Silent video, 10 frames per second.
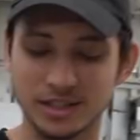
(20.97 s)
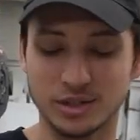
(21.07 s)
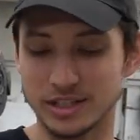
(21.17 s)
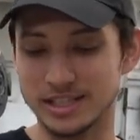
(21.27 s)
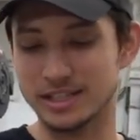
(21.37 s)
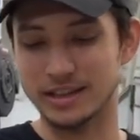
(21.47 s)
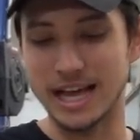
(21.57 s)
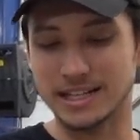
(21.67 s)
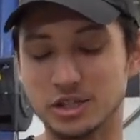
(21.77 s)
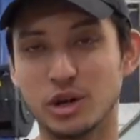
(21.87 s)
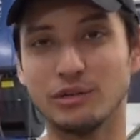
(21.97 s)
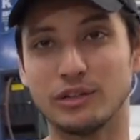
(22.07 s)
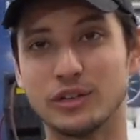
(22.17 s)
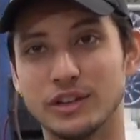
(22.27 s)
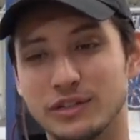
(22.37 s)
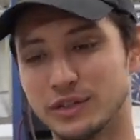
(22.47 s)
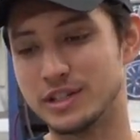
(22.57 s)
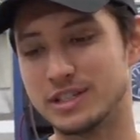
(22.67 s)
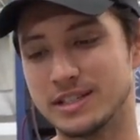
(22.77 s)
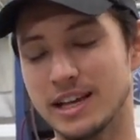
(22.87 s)
So this is our last trophy for the
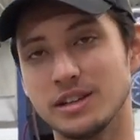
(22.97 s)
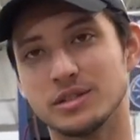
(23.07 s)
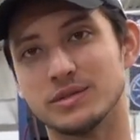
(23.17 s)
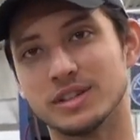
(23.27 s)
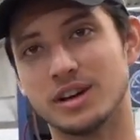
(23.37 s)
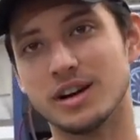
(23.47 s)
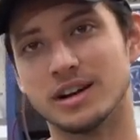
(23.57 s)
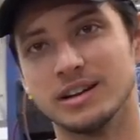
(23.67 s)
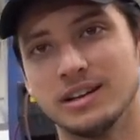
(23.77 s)
first stage of the cars.